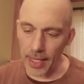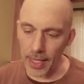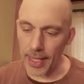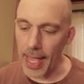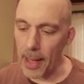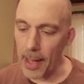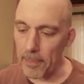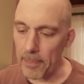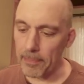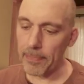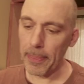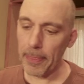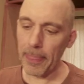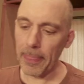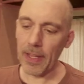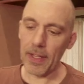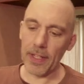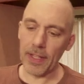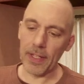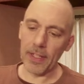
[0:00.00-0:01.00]
Yep.
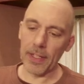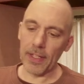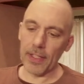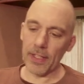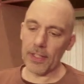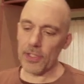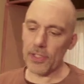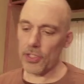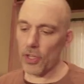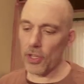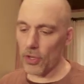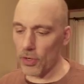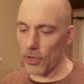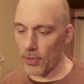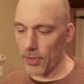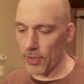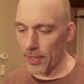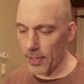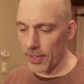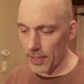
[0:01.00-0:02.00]

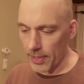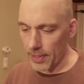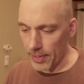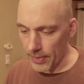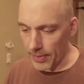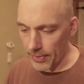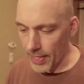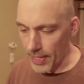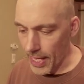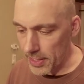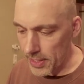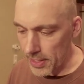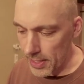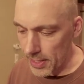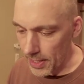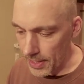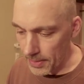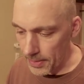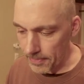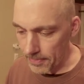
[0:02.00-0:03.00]
So that's
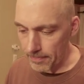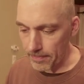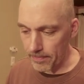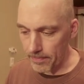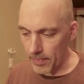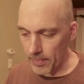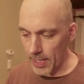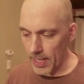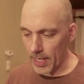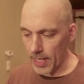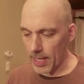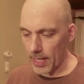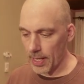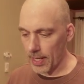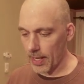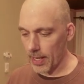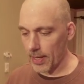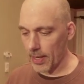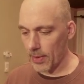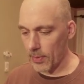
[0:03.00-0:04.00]
it
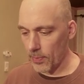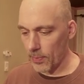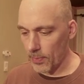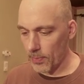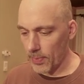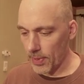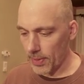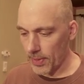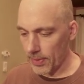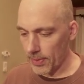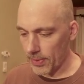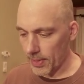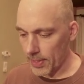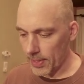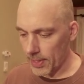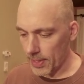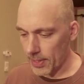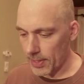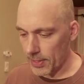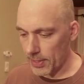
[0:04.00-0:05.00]
with
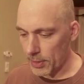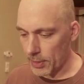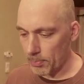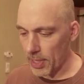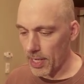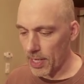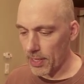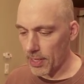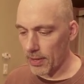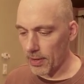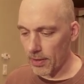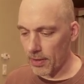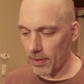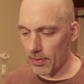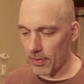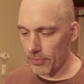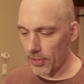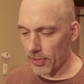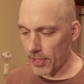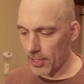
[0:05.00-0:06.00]
the speed
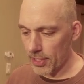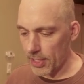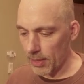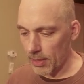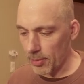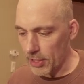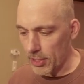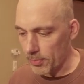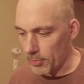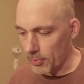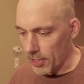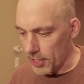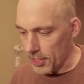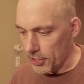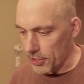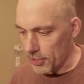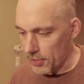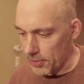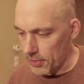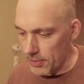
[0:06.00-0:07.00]
of the Sibilance
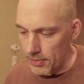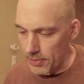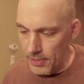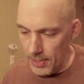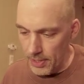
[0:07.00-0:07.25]
Protection